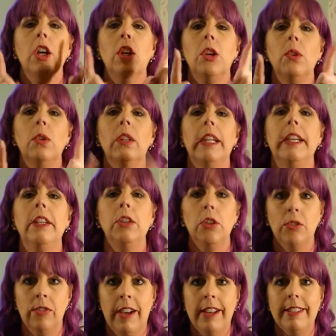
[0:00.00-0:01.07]
Google it, you'll
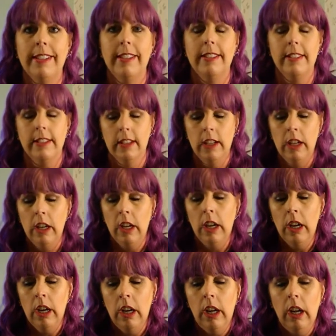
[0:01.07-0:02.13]
find it.
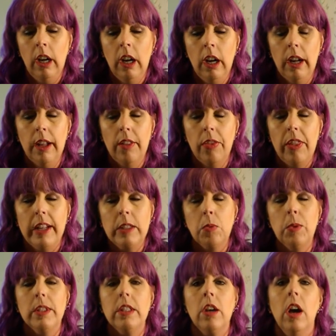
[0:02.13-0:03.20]
That's
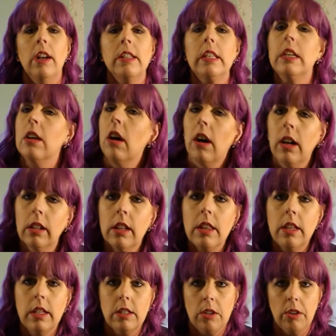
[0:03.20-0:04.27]
what's causing all of
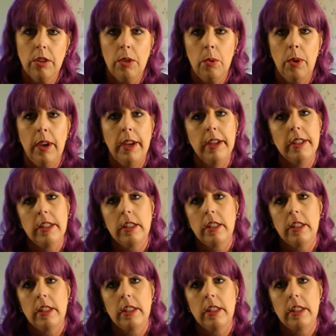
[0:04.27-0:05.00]
these earthquakes.